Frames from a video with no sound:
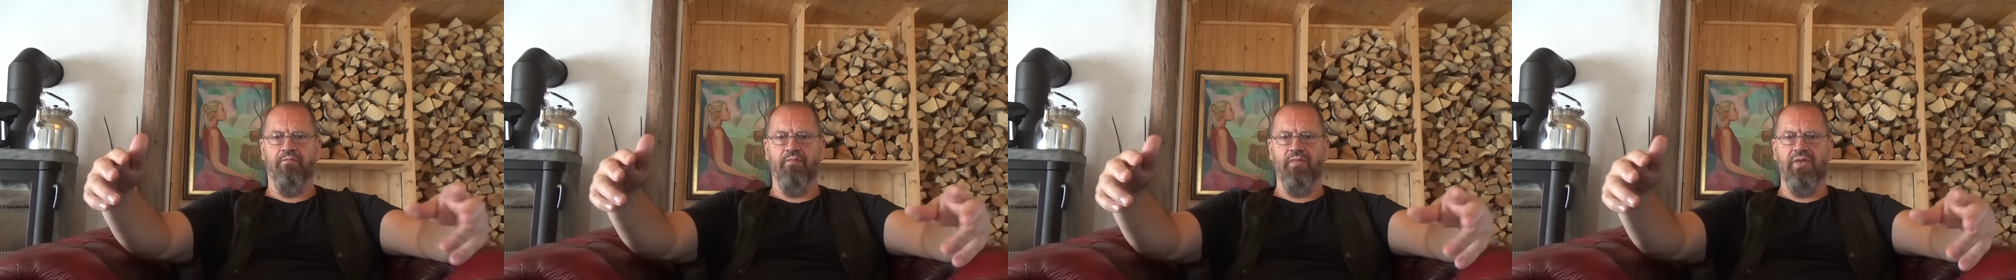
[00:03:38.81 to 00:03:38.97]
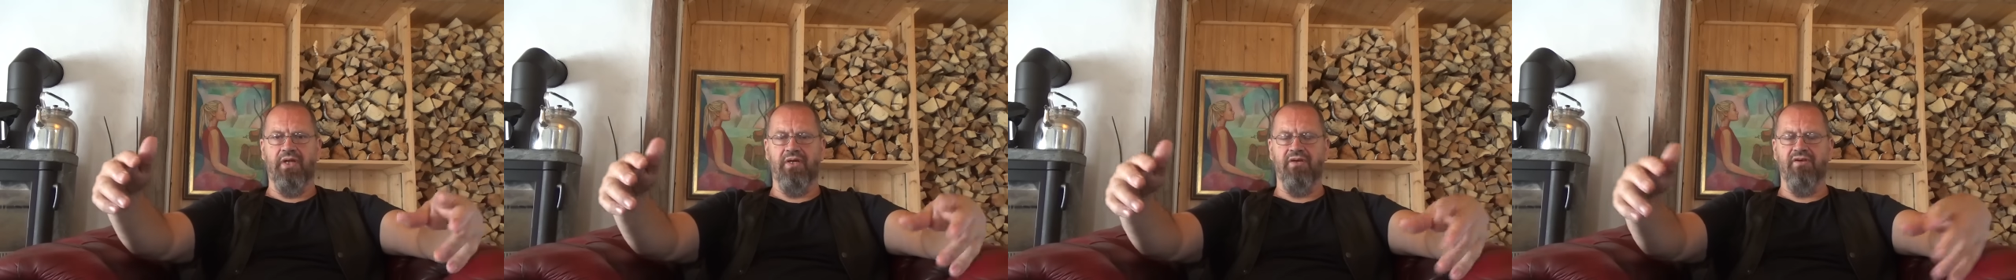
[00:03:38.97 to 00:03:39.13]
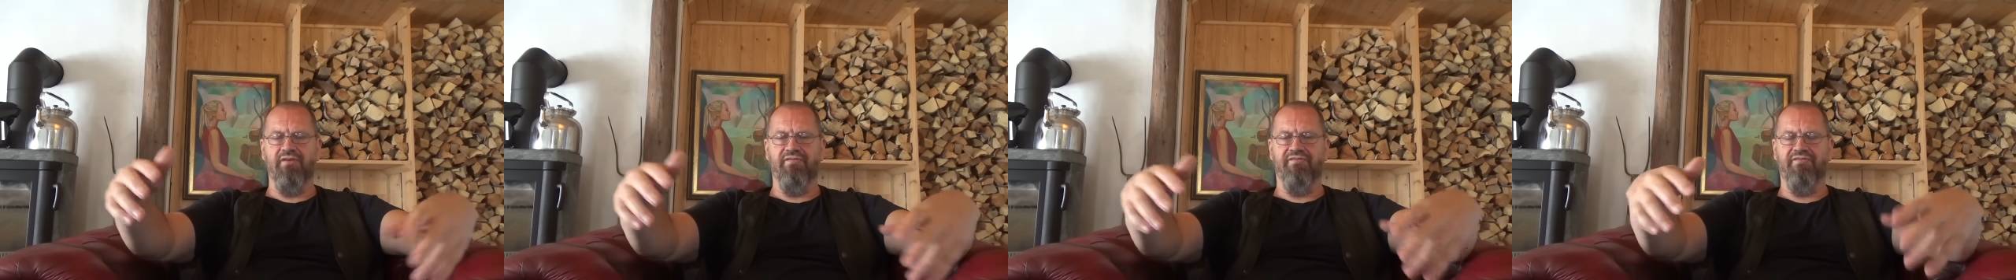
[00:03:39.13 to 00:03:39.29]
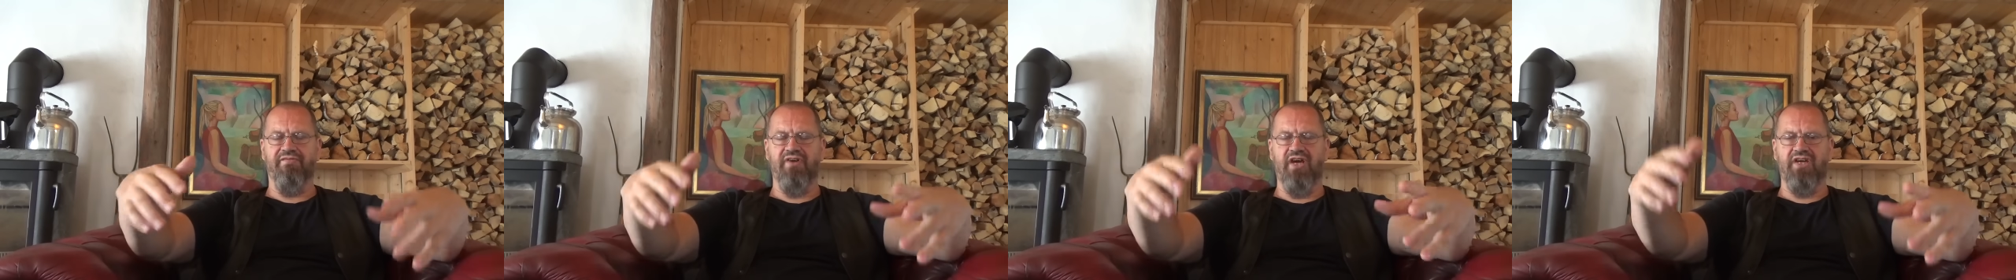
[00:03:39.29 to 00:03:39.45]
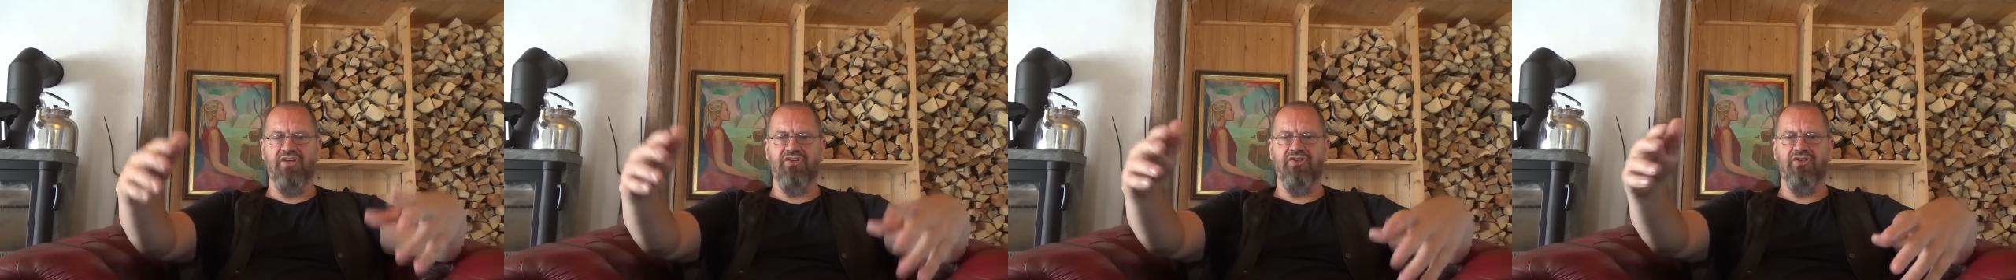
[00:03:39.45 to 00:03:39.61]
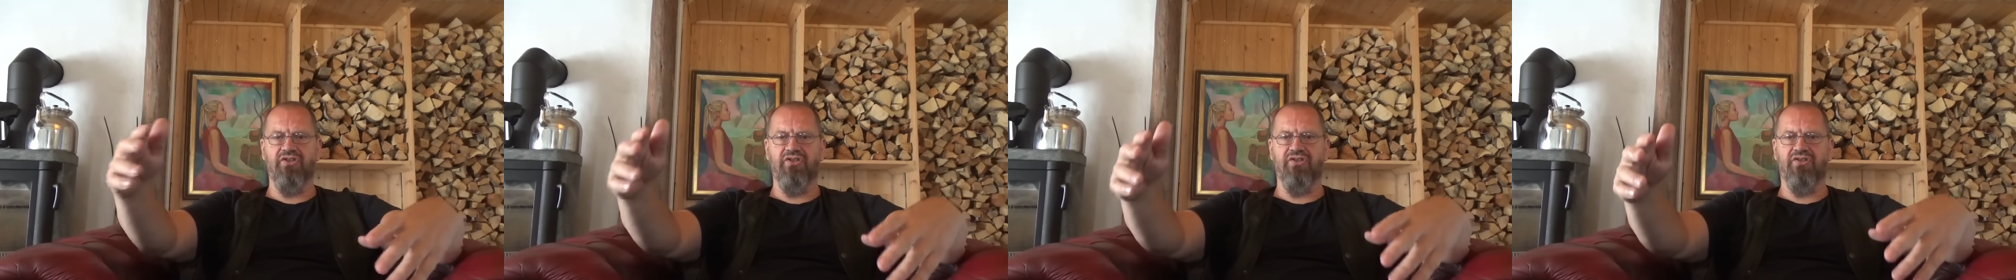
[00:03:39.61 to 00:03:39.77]
like a
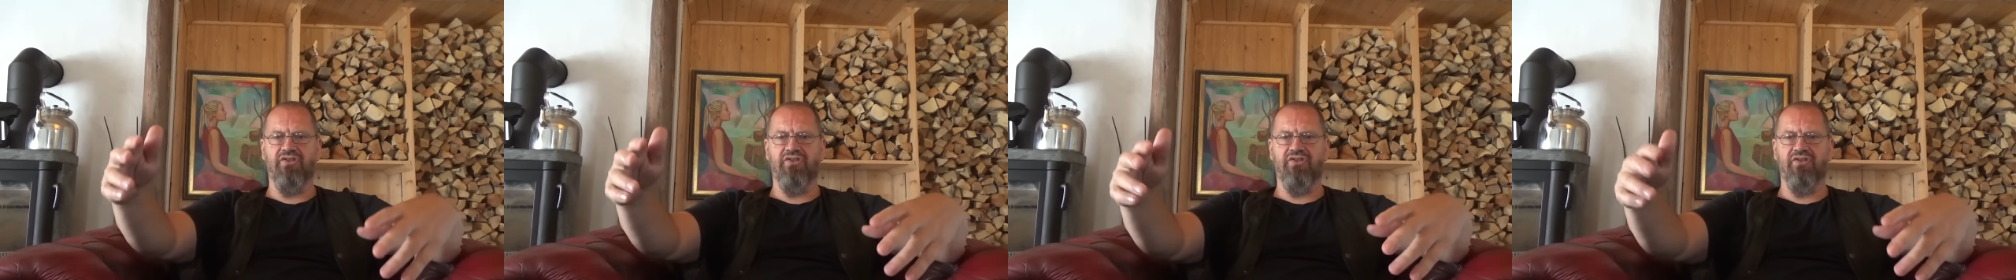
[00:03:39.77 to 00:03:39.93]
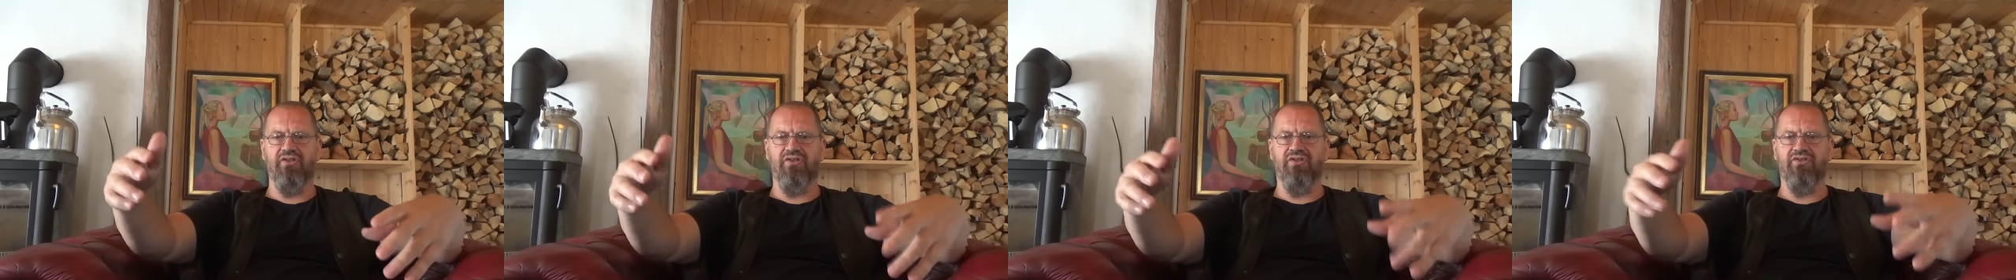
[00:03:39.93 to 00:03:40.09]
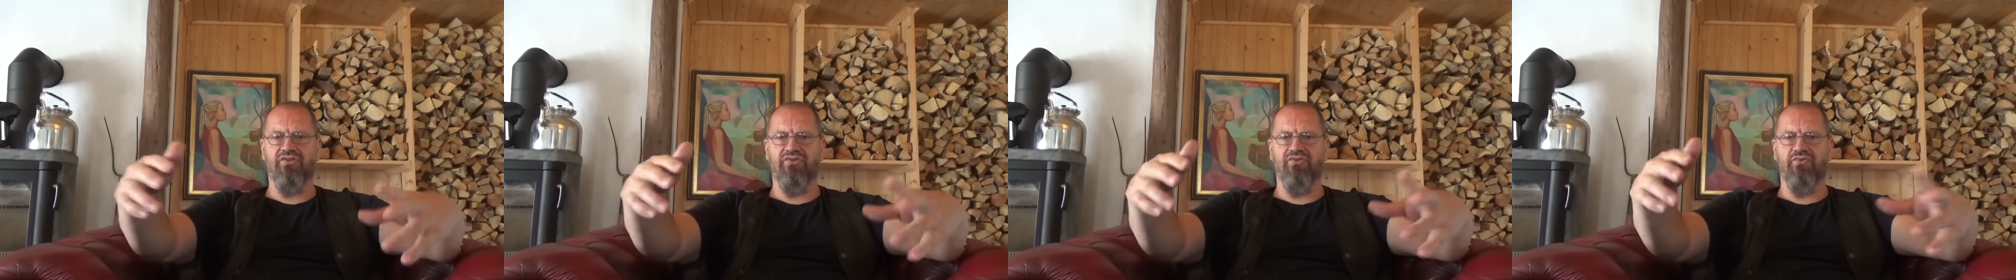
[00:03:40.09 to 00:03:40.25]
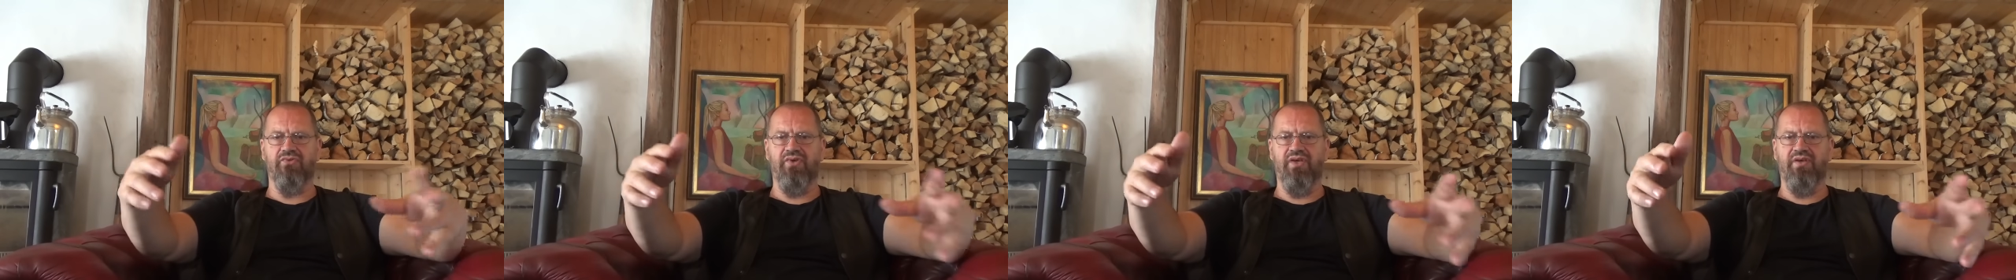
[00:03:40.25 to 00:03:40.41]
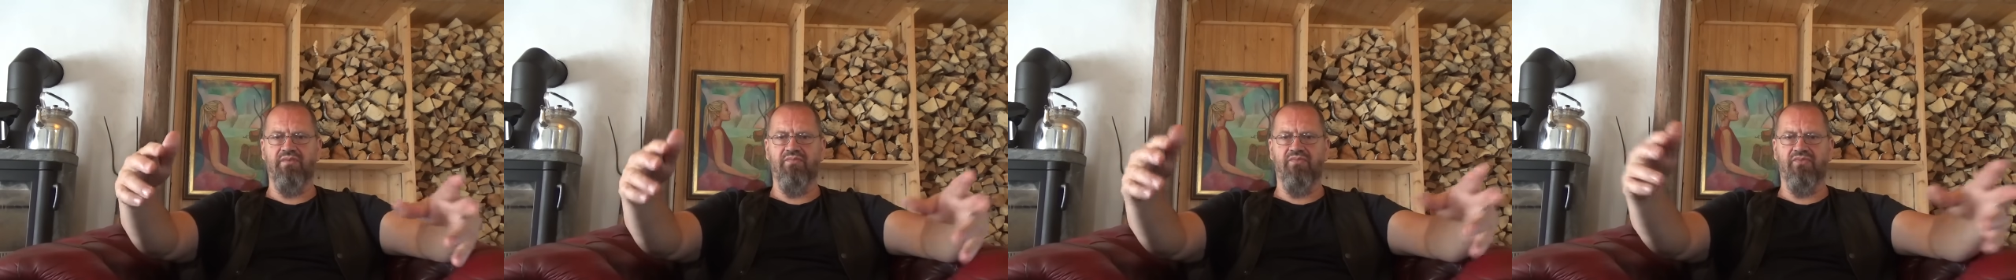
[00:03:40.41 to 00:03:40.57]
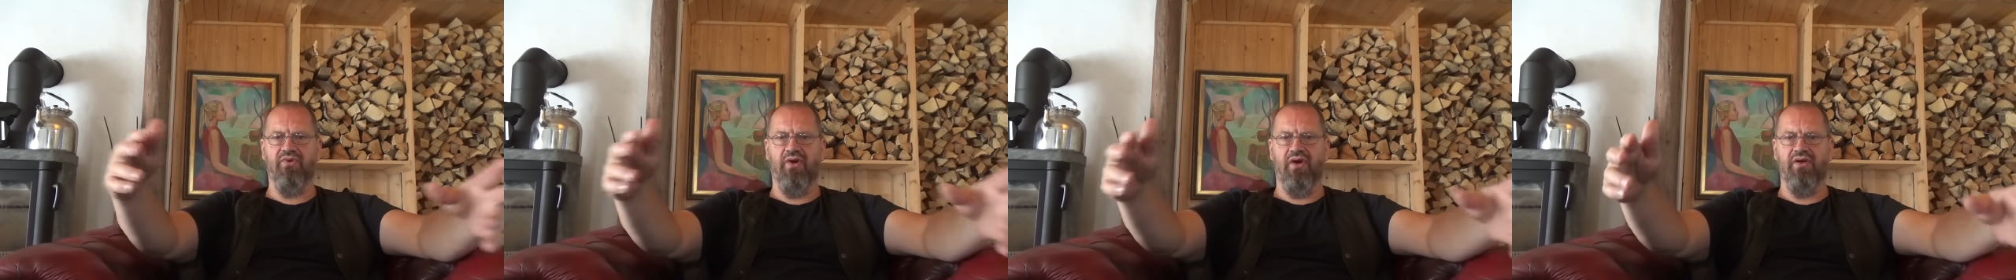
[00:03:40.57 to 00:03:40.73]
fascist
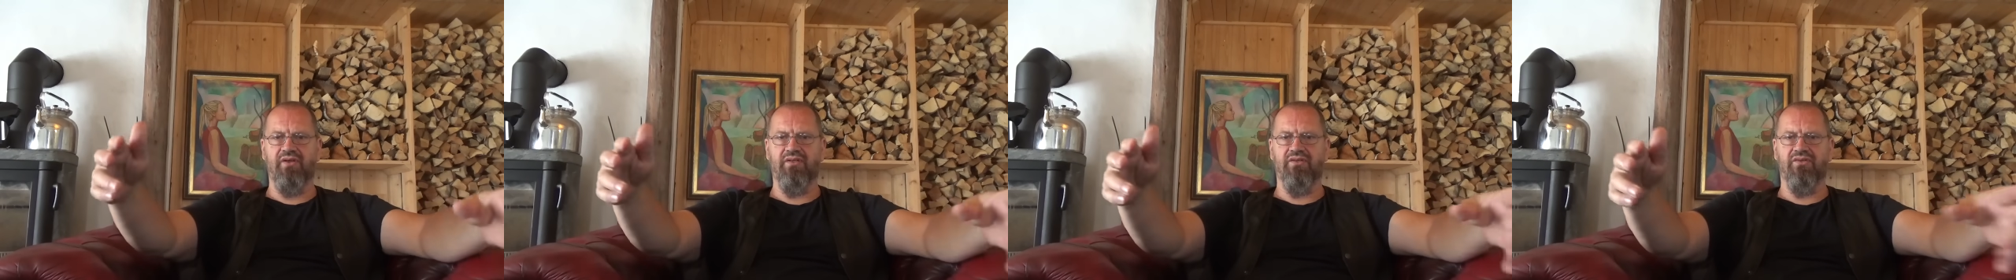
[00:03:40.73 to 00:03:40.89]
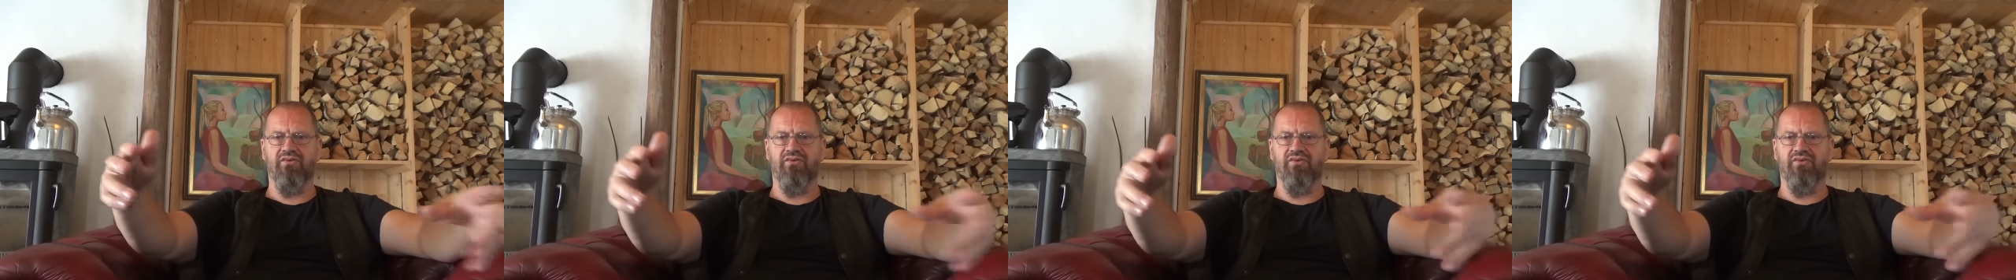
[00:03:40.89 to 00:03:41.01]
extreme right